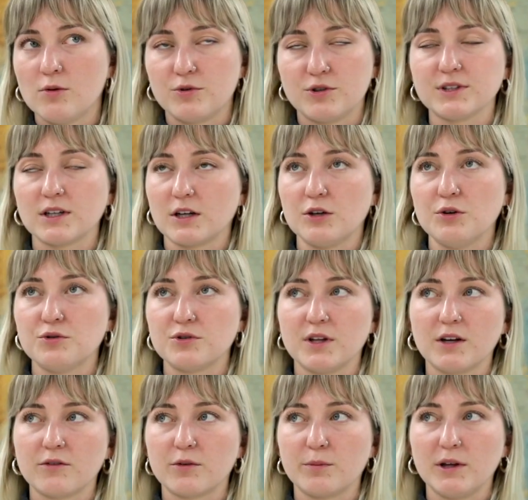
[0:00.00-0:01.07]
which is like a huge
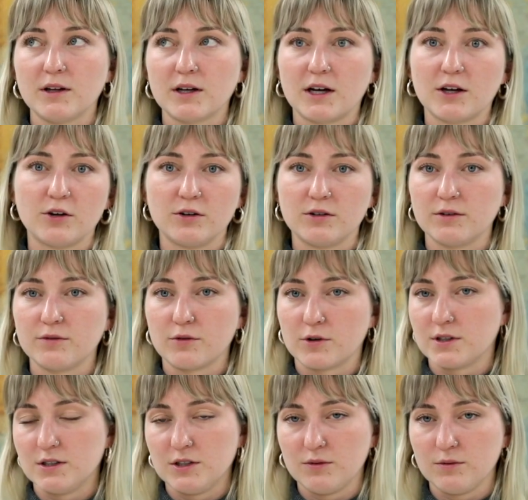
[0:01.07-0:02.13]
thing for me. Like I couldn't
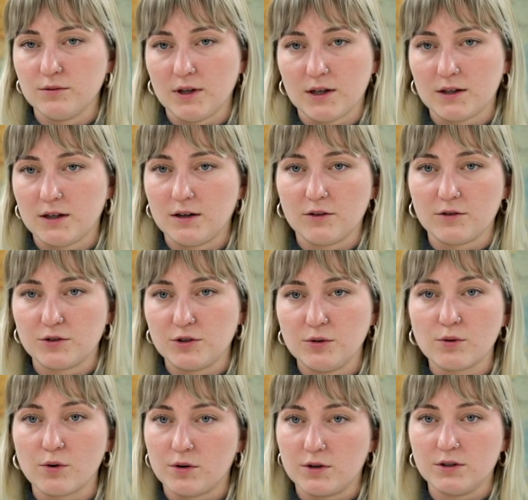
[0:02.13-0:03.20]
afford to do like another
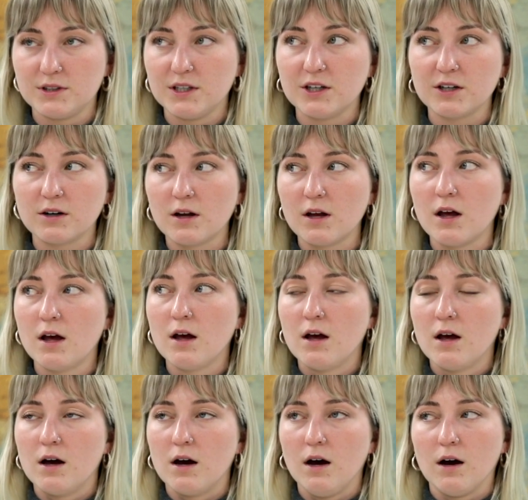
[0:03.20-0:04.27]
two quarters here.
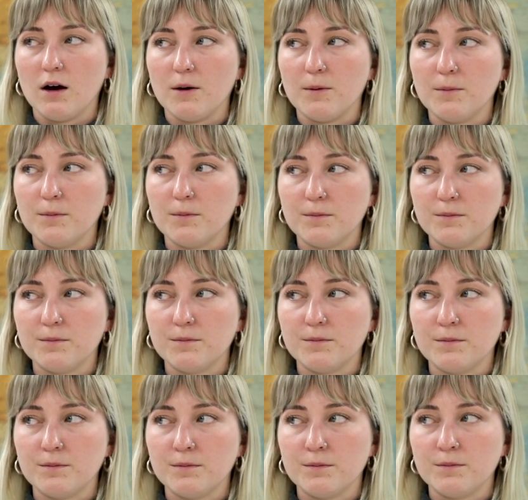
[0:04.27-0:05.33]
Um,
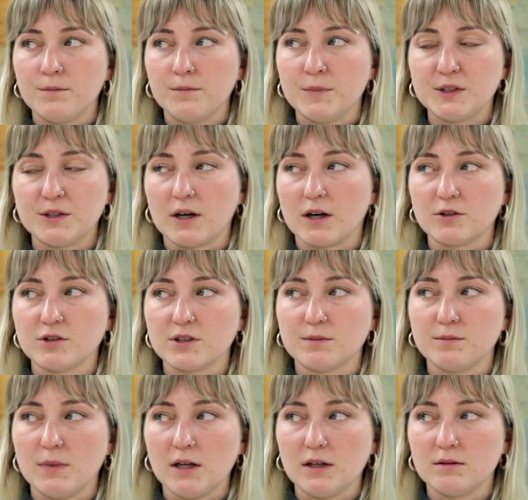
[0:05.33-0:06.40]
so yeah, it
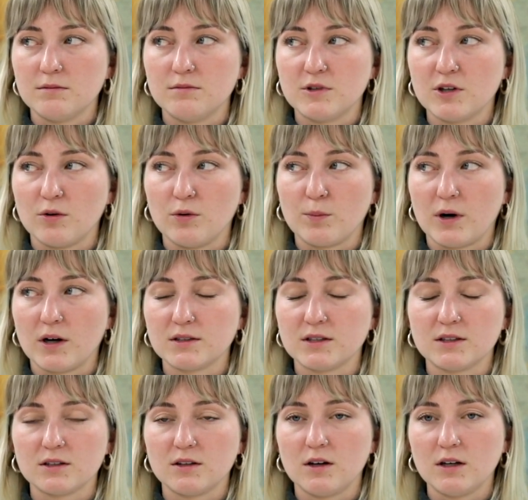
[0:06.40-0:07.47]
just made the whole
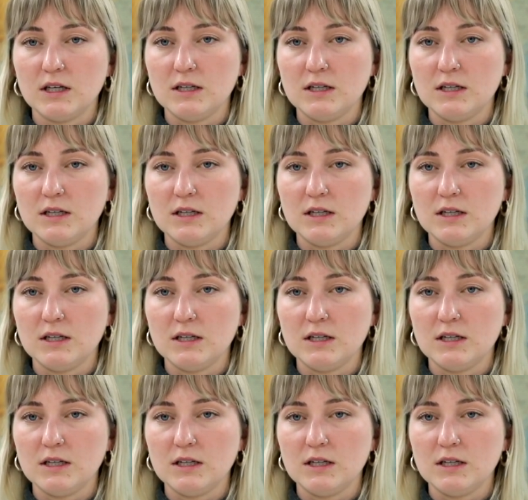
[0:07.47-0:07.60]
process a lot